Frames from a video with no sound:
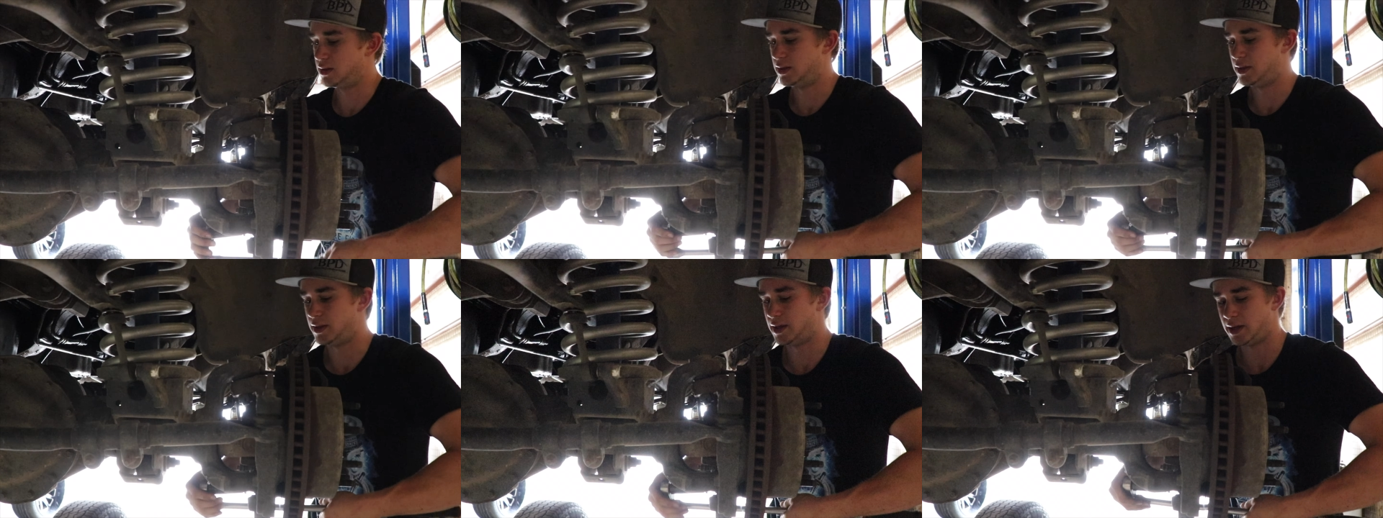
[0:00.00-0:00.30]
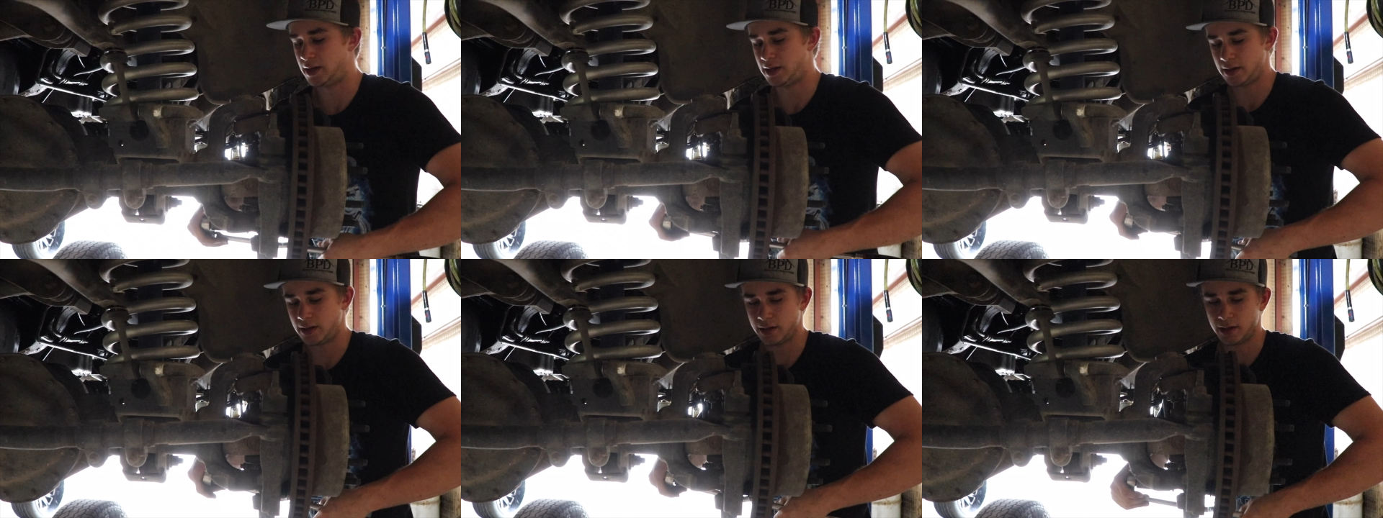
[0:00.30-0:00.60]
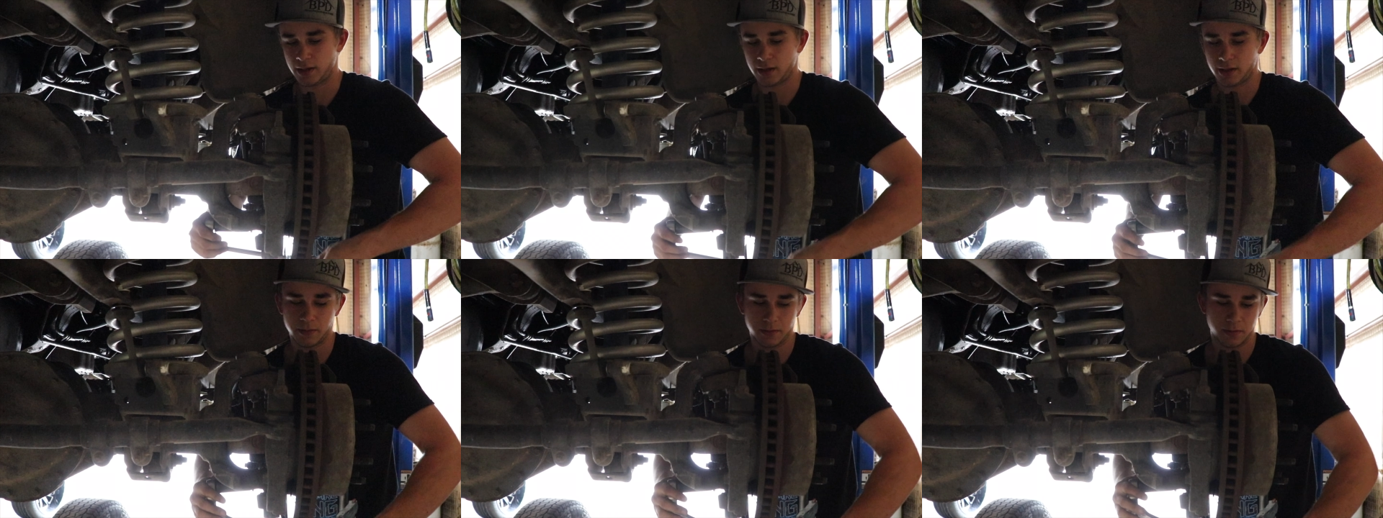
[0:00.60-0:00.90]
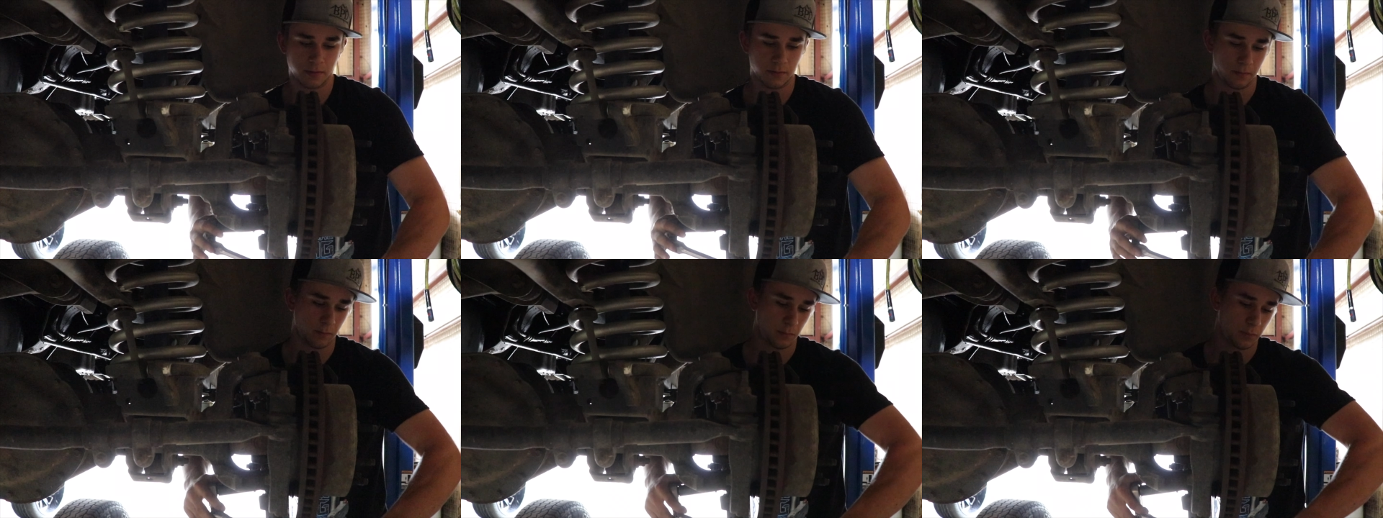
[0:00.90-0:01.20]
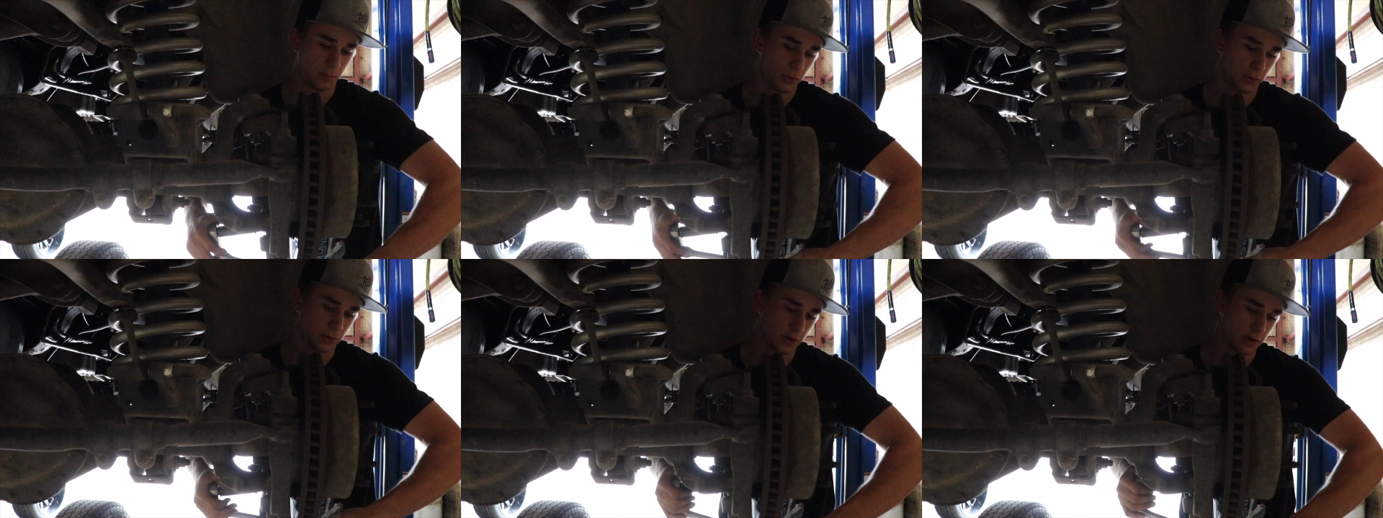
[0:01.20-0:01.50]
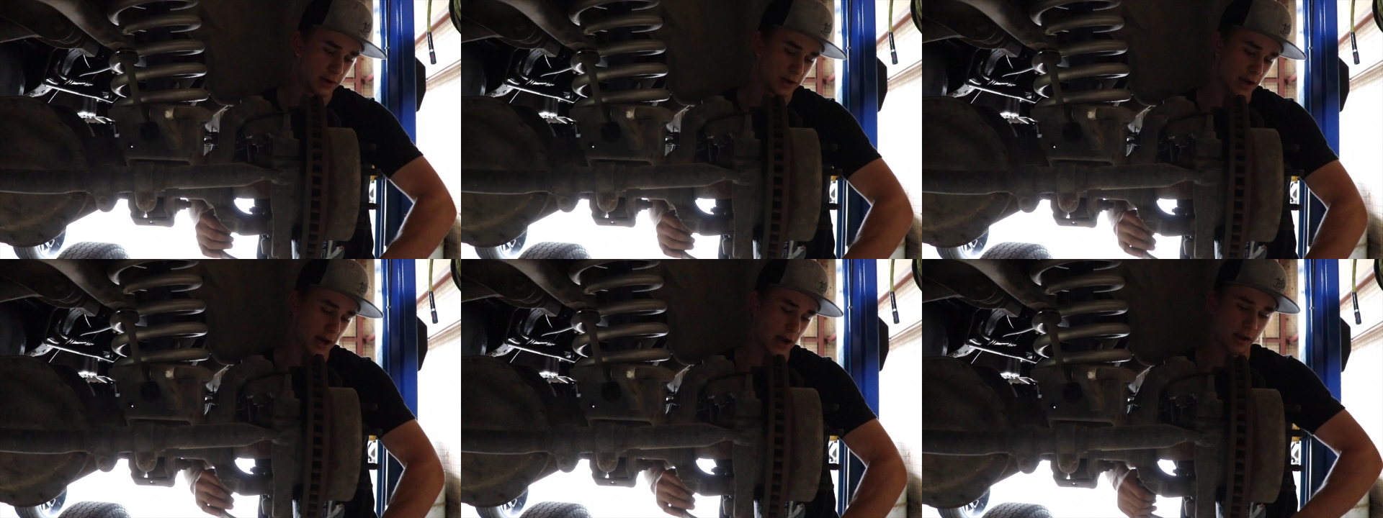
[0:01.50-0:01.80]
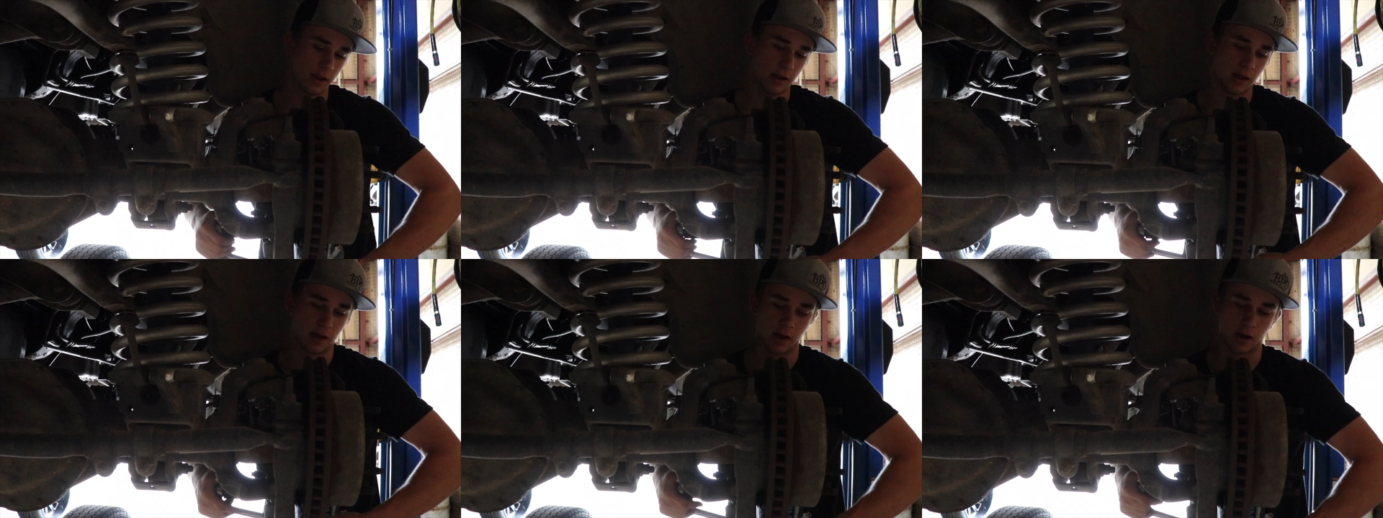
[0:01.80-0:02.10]
Then pull your
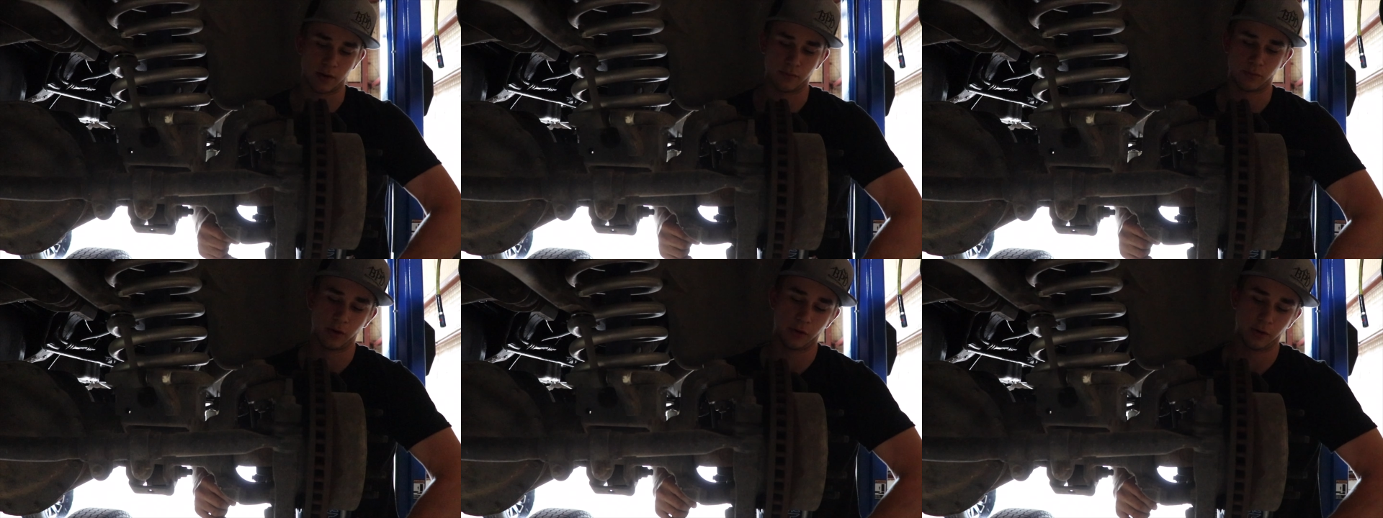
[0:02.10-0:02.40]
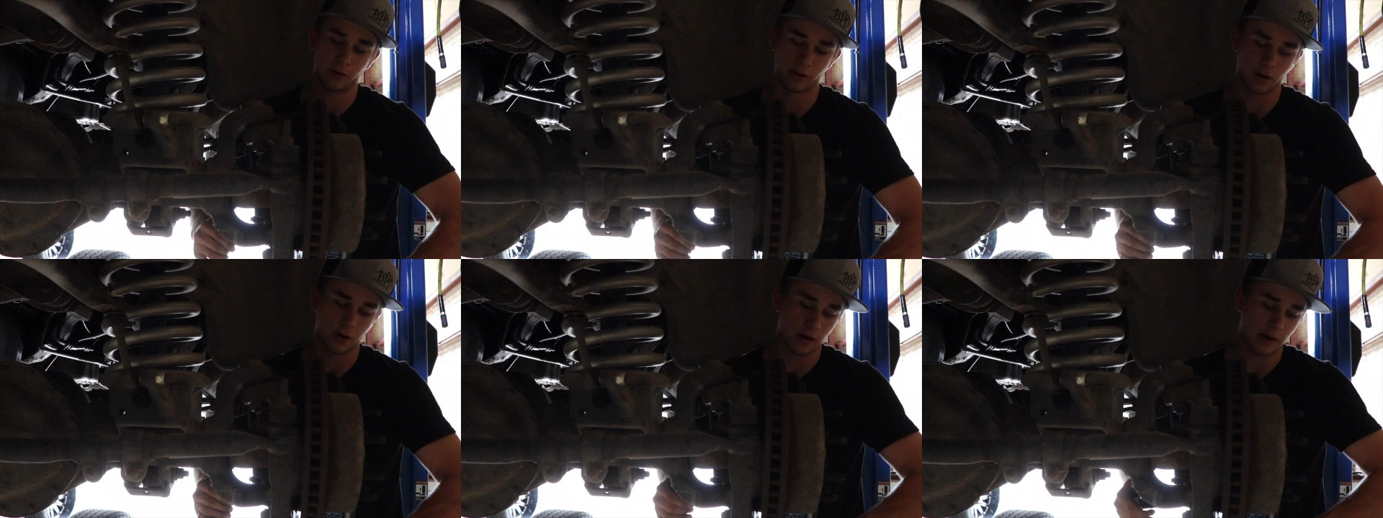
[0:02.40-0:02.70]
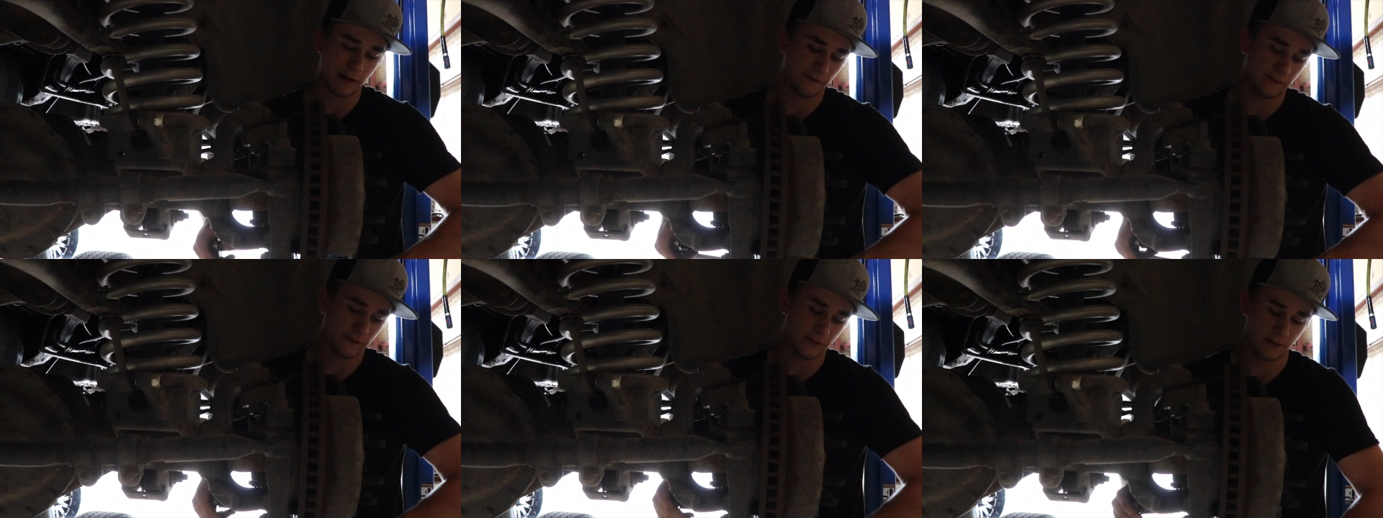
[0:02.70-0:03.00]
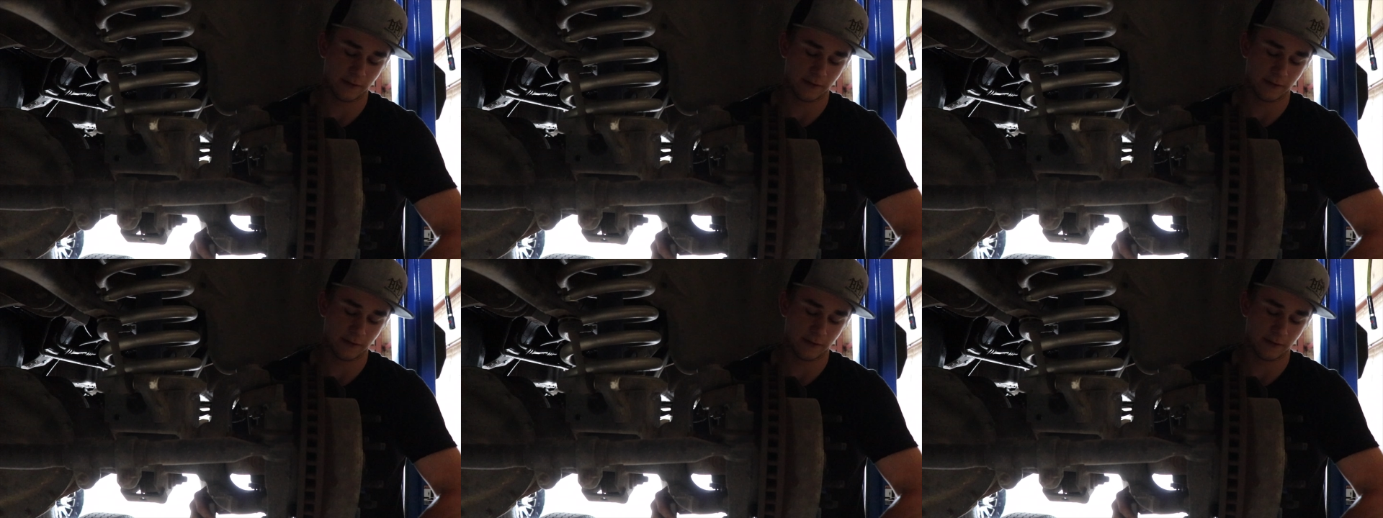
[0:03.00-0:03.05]
rotor off.